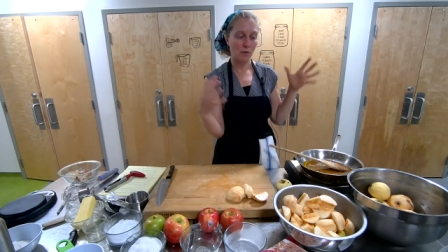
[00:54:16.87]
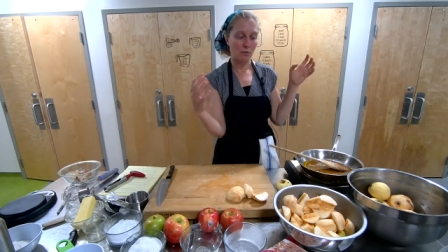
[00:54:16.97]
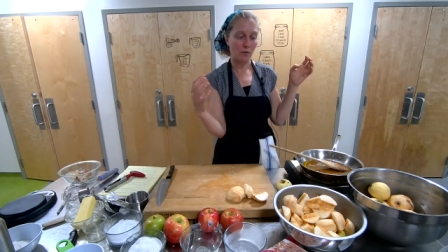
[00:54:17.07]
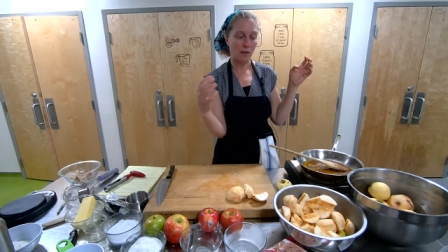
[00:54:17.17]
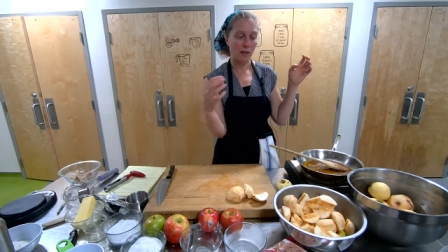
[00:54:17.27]

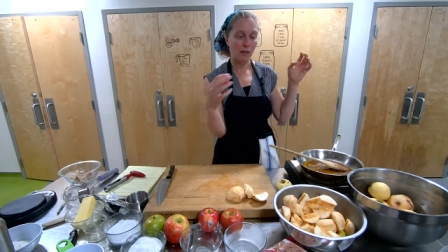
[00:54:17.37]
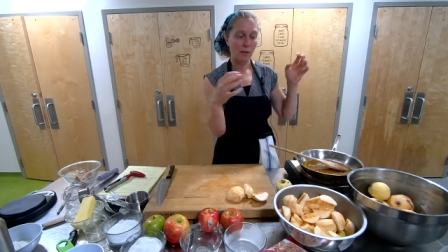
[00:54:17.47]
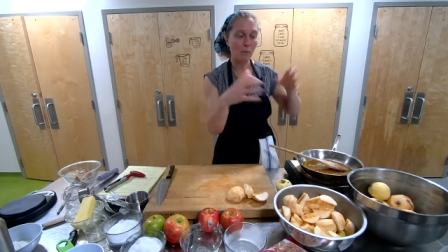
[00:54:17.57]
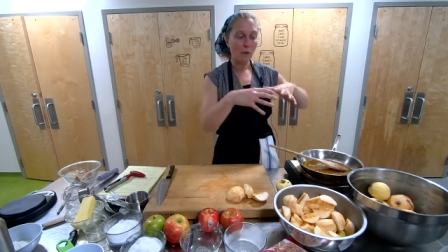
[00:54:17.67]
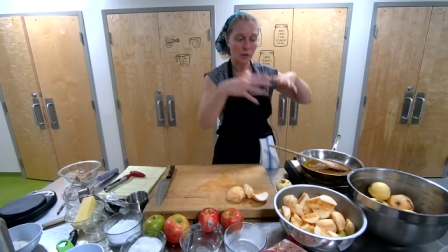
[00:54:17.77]
for the
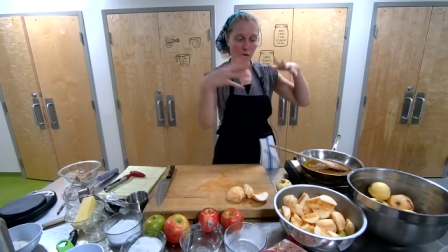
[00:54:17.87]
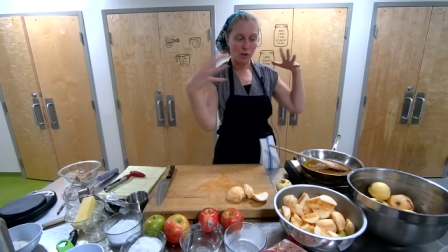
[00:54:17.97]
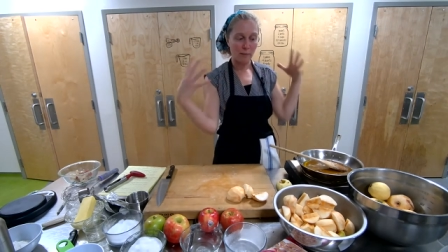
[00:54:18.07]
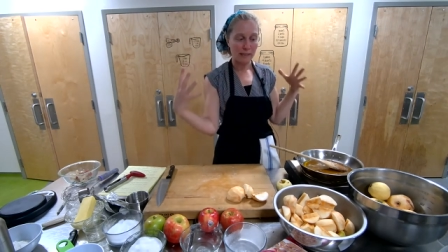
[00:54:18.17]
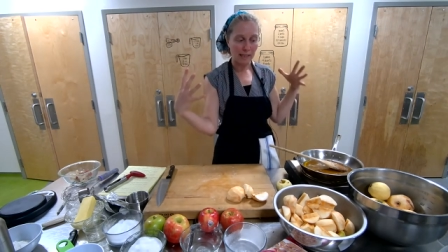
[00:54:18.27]
moisture to
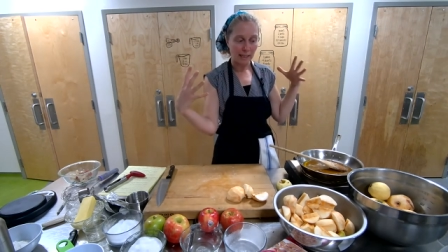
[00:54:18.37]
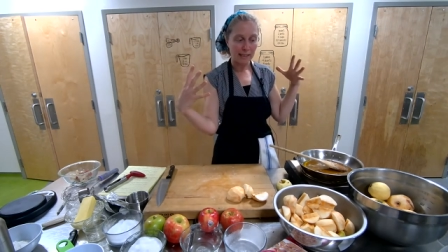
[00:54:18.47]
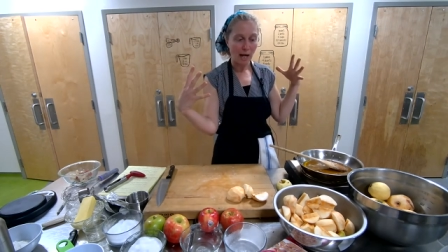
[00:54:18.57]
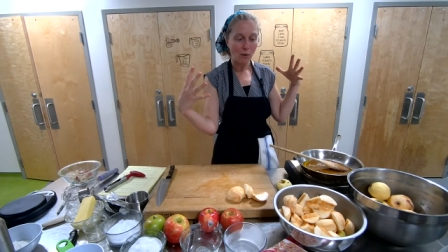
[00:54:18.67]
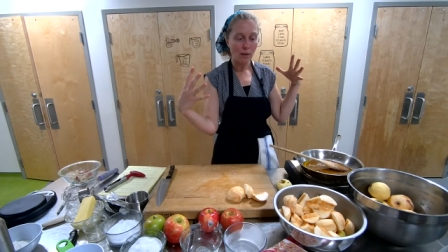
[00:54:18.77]
be sucked
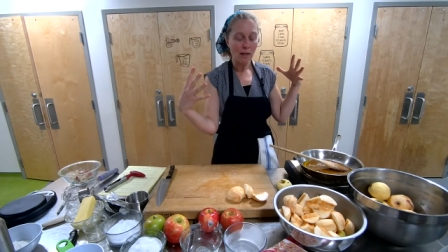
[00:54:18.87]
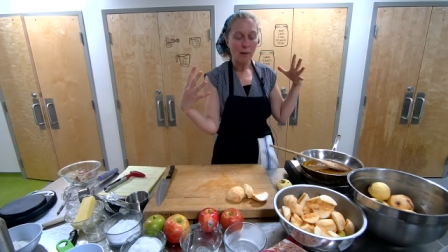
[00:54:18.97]
out,